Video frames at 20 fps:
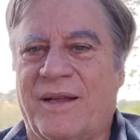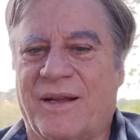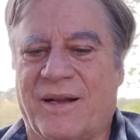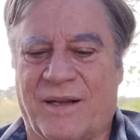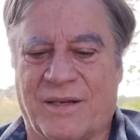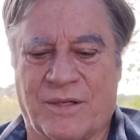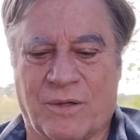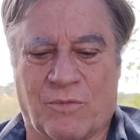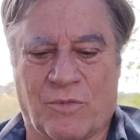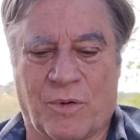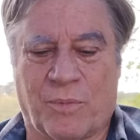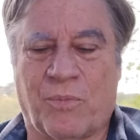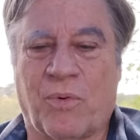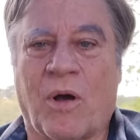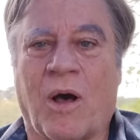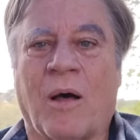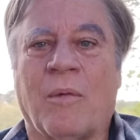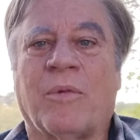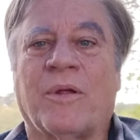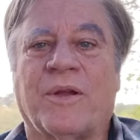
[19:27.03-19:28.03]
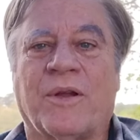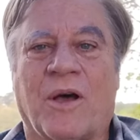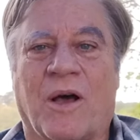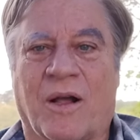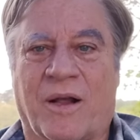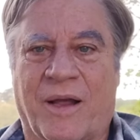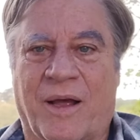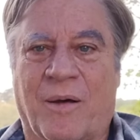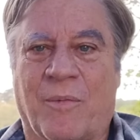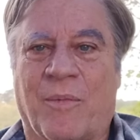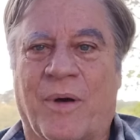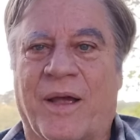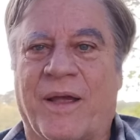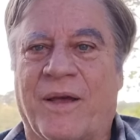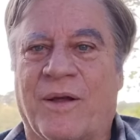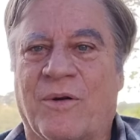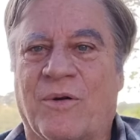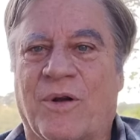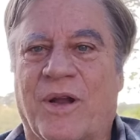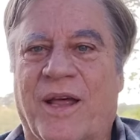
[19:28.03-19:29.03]
because it will probably knock out my
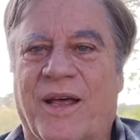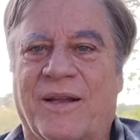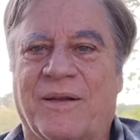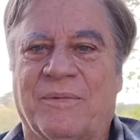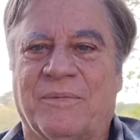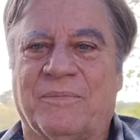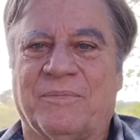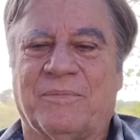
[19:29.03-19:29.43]
internet.